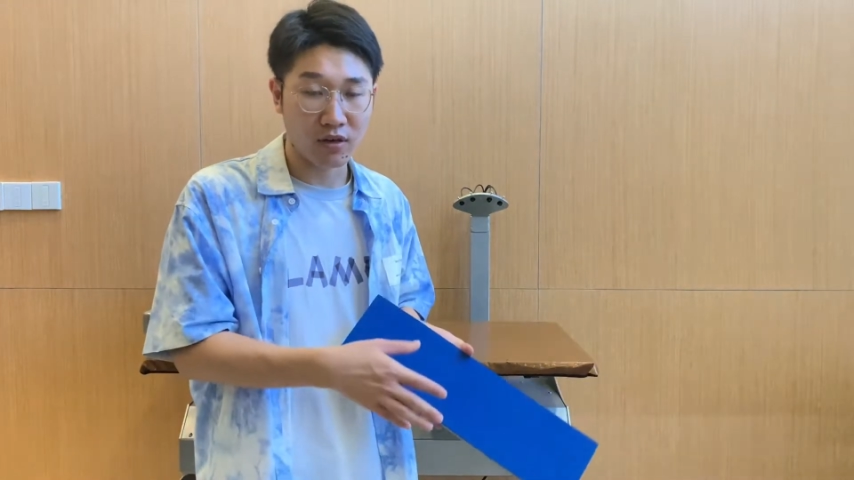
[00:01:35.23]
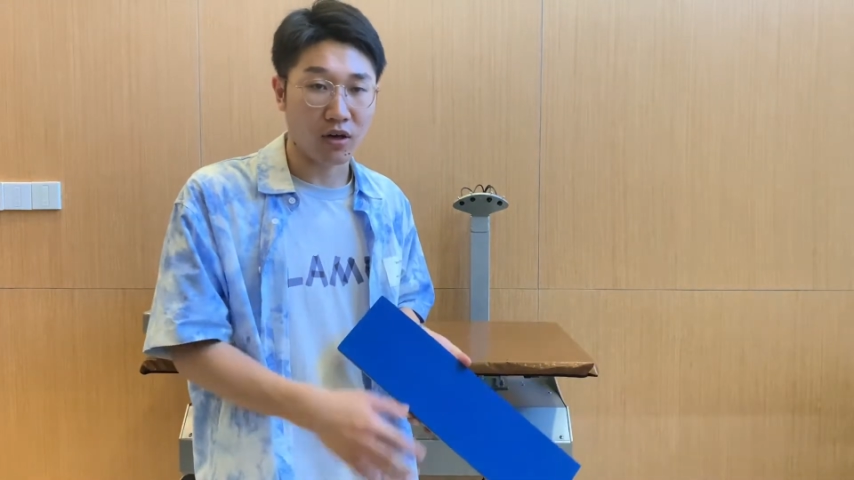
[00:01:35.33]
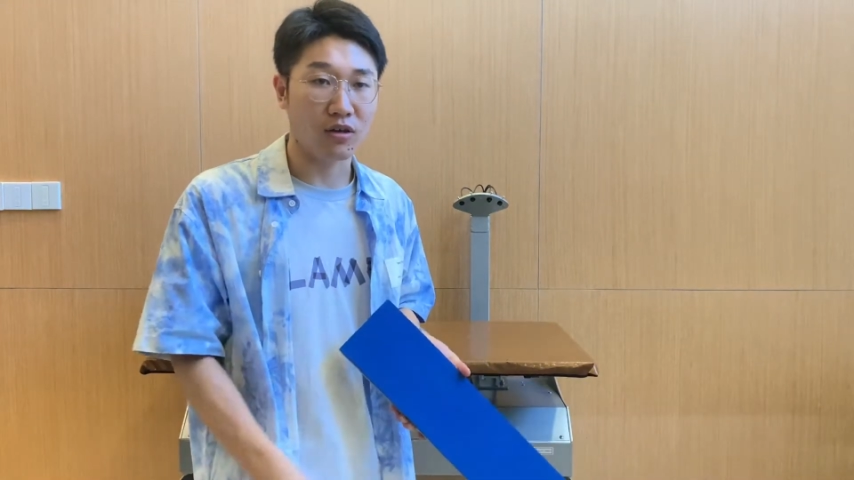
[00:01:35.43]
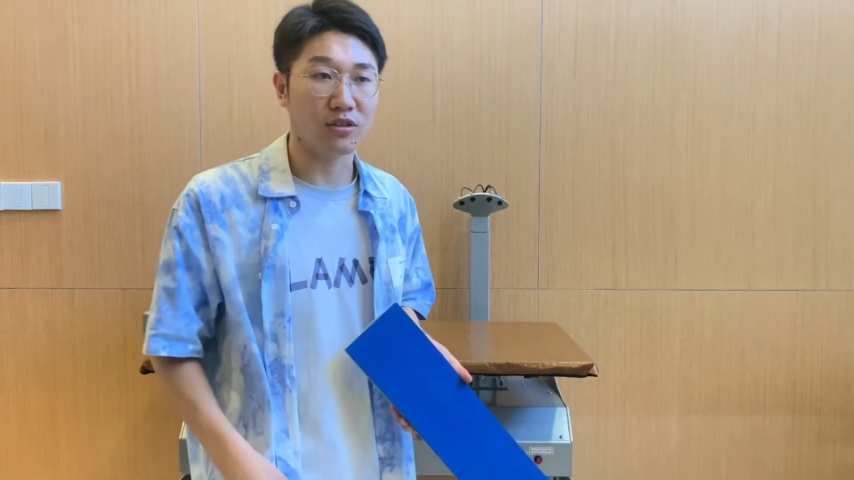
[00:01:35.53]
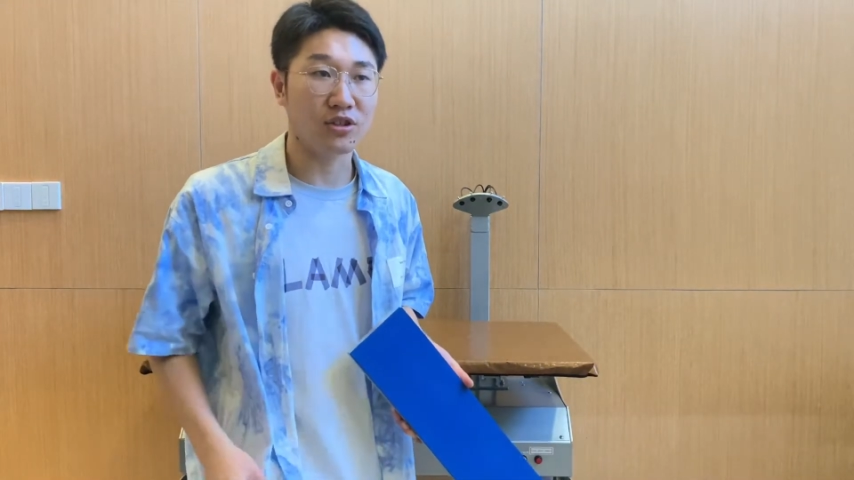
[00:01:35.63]

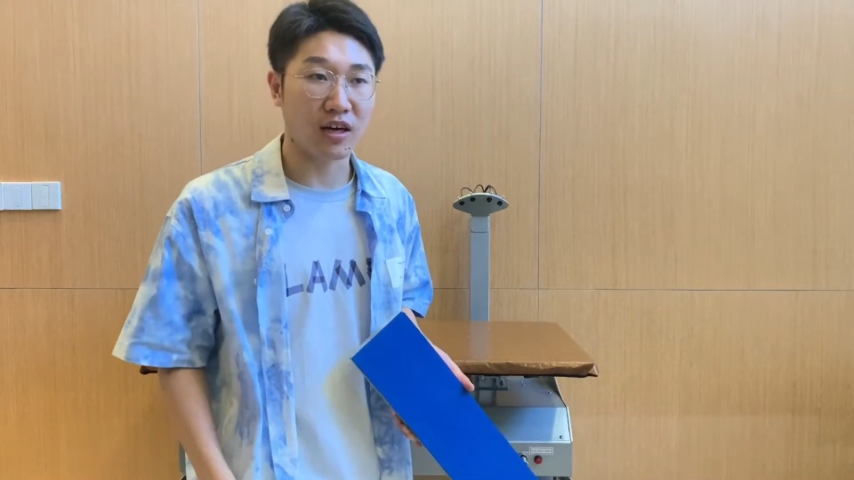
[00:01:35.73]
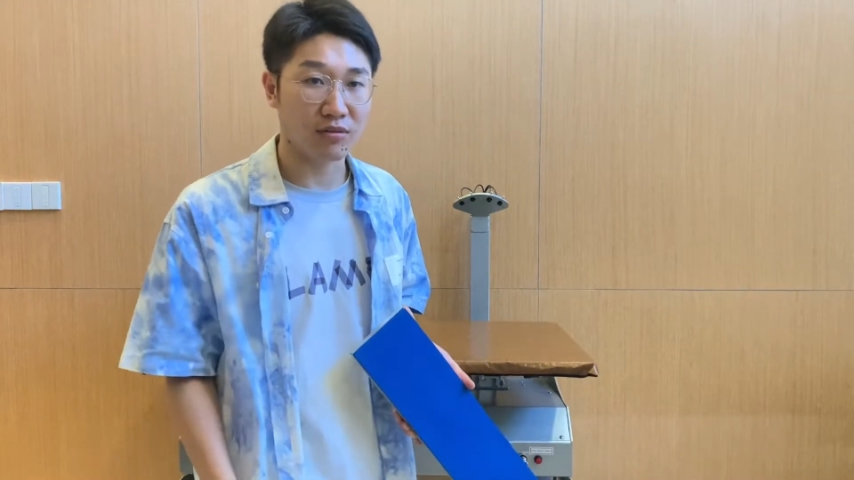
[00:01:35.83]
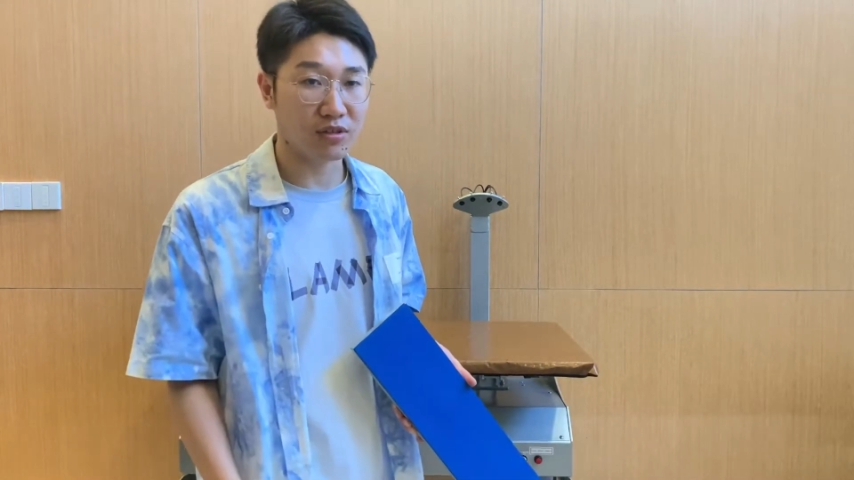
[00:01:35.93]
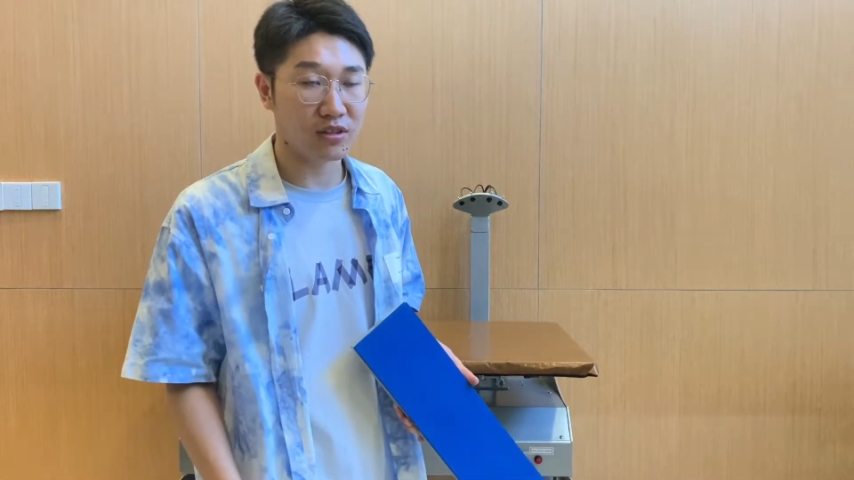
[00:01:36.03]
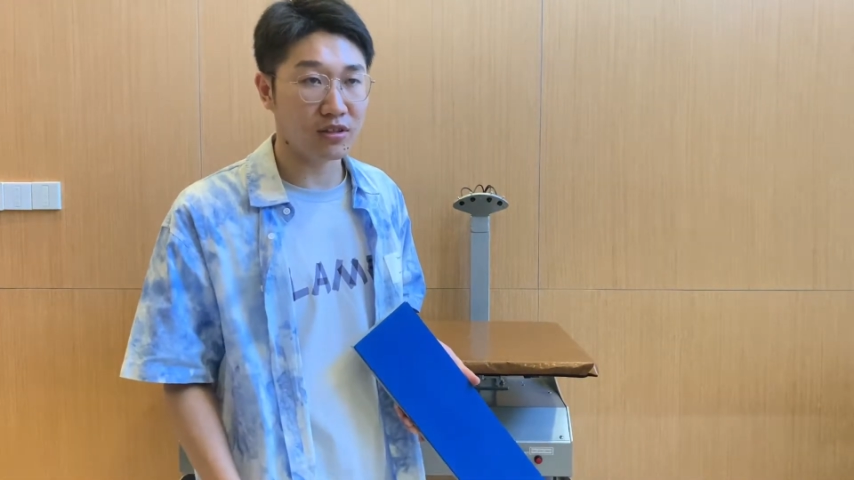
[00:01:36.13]
or the
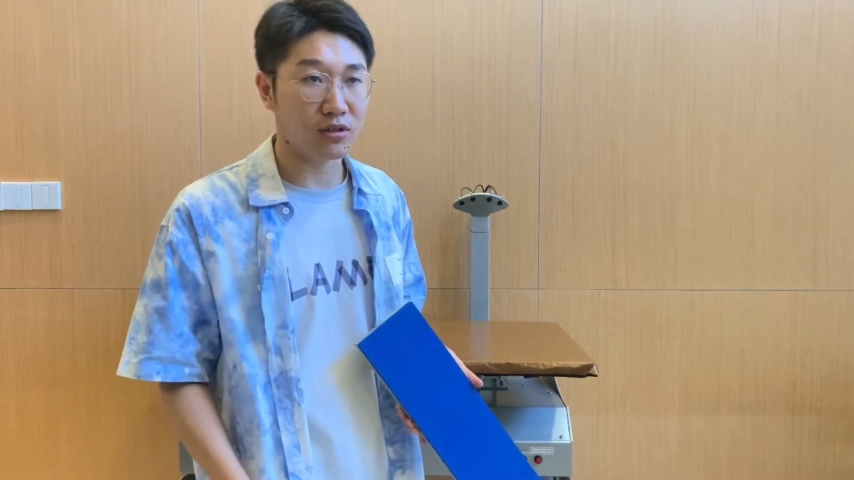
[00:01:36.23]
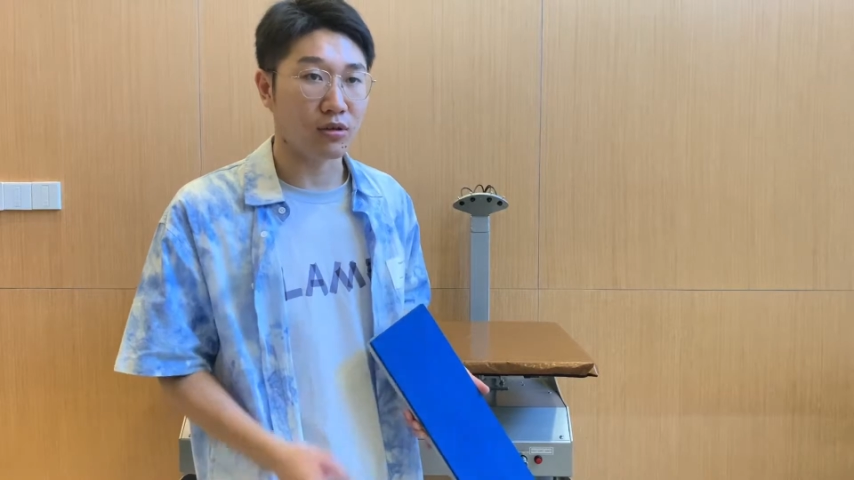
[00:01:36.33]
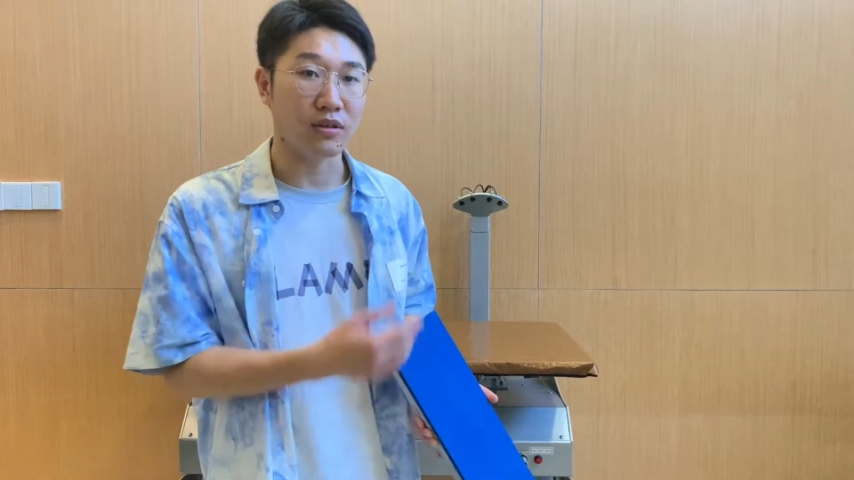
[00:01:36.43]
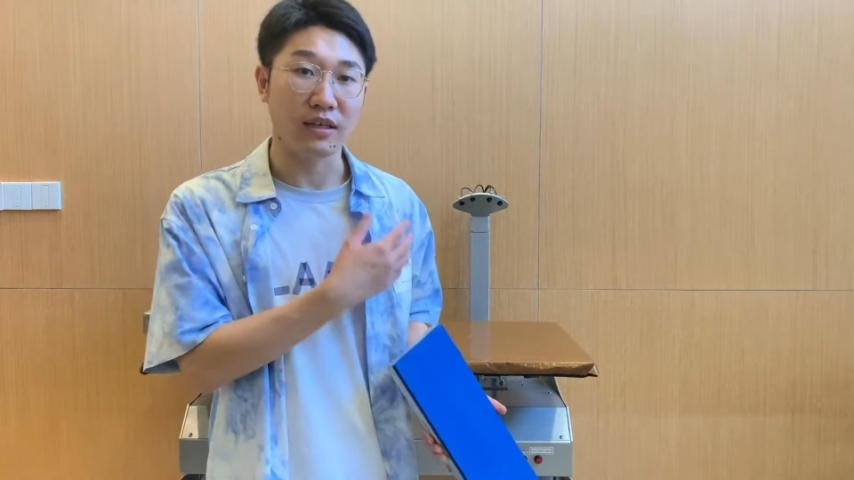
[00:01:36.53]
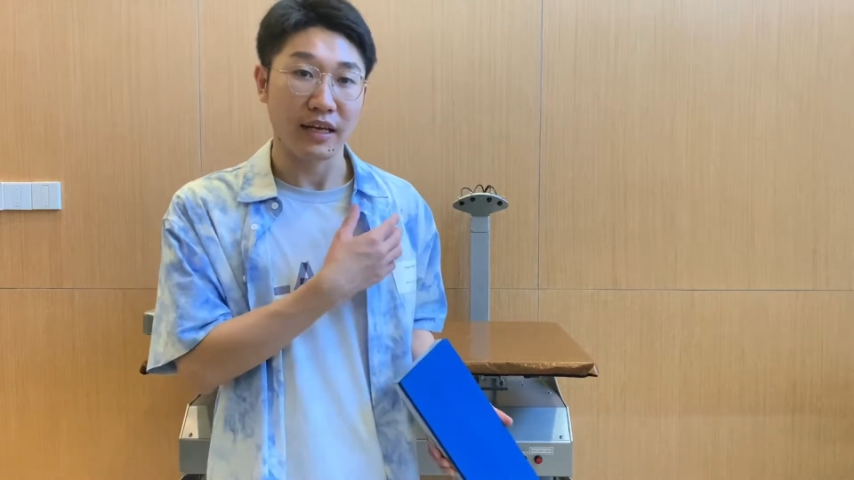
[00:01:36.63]
trousers
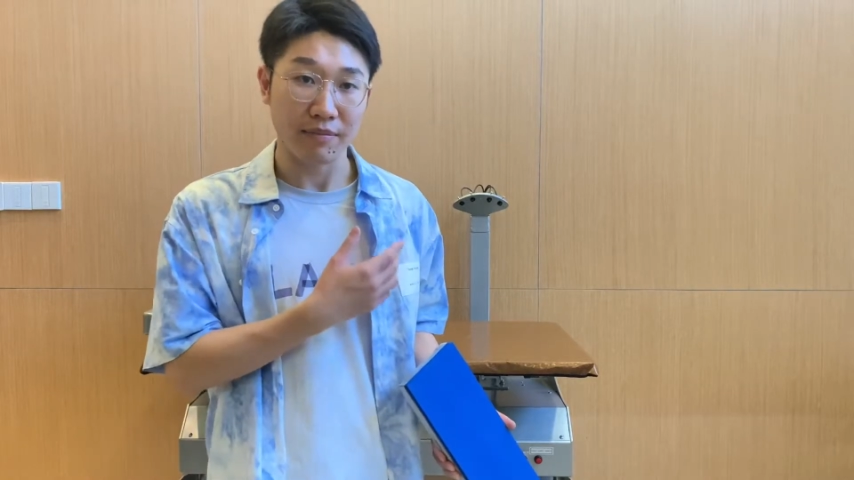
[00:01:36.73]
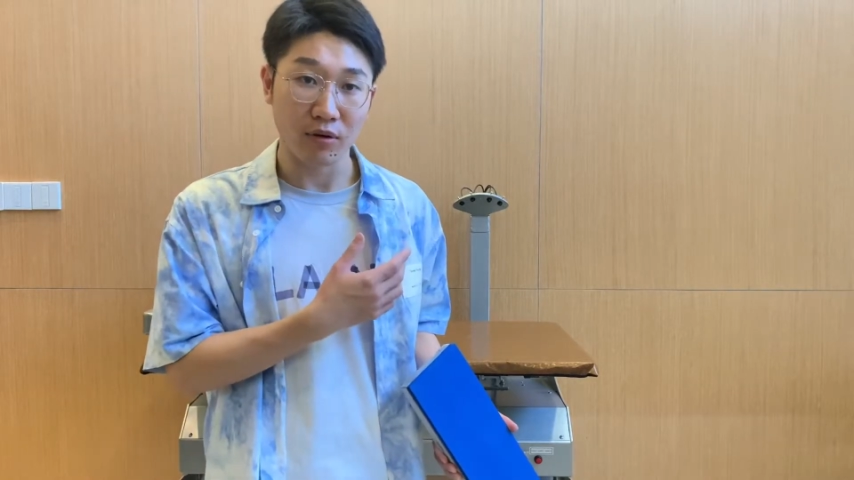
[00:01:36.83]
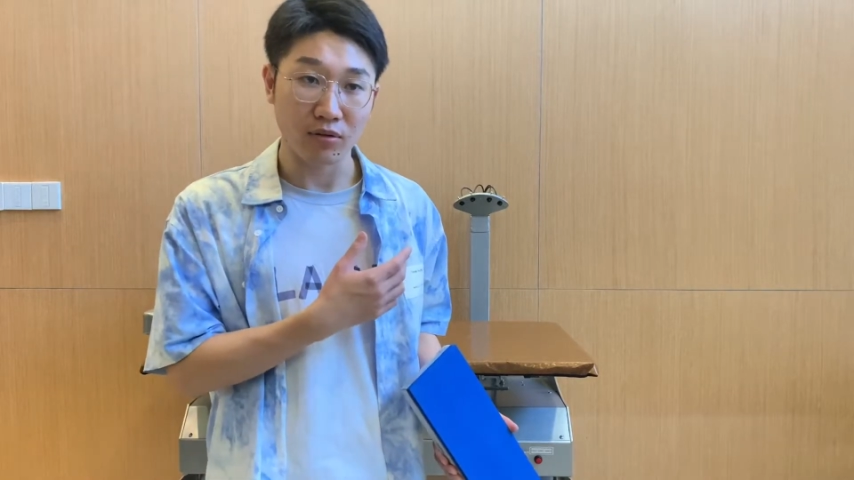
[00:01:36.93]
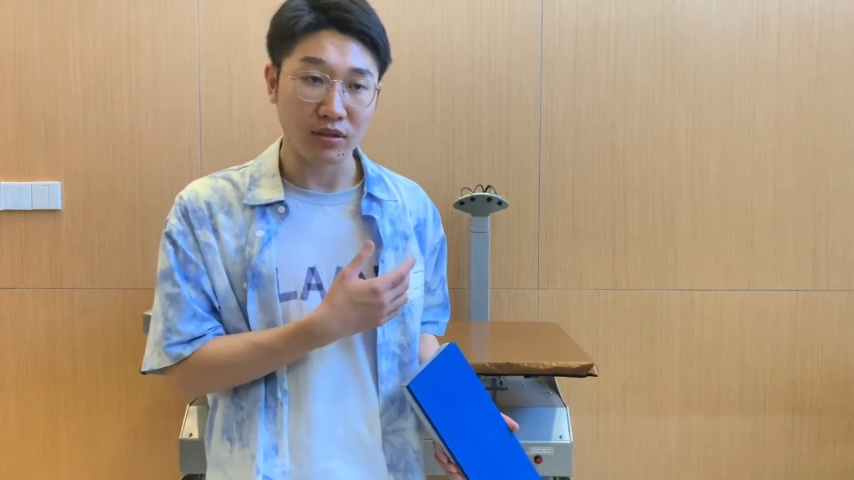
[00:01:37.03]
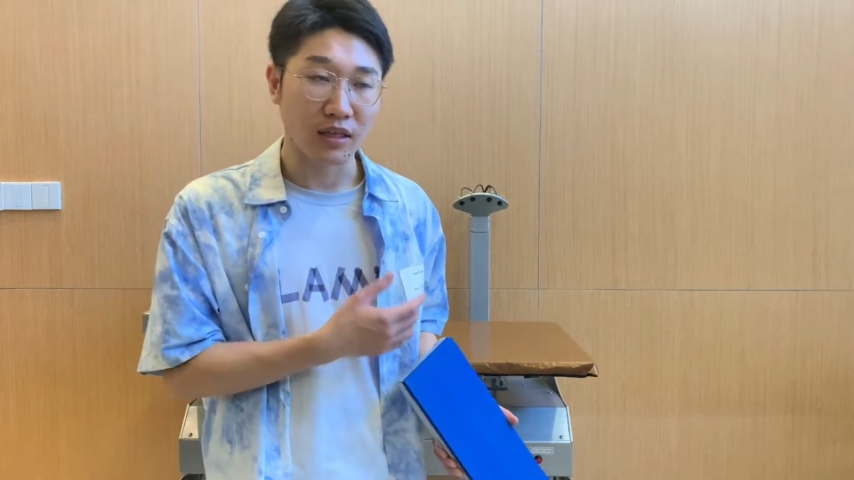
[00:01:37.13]
or the
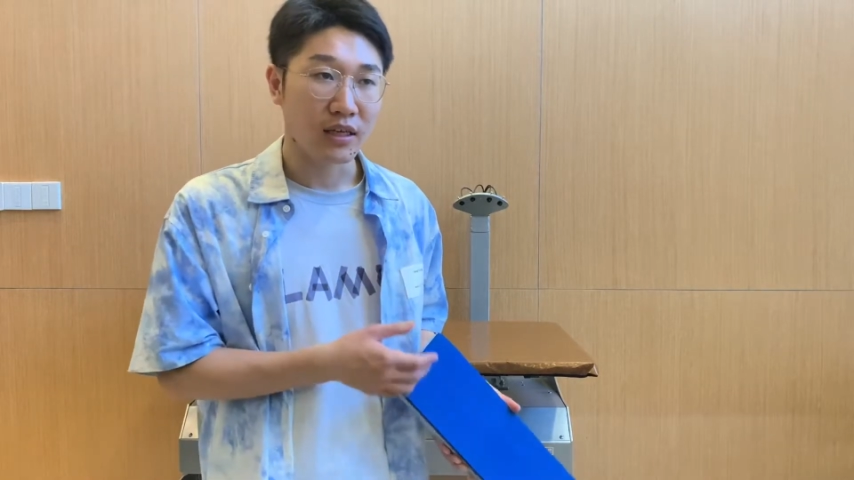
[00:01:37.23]
labels.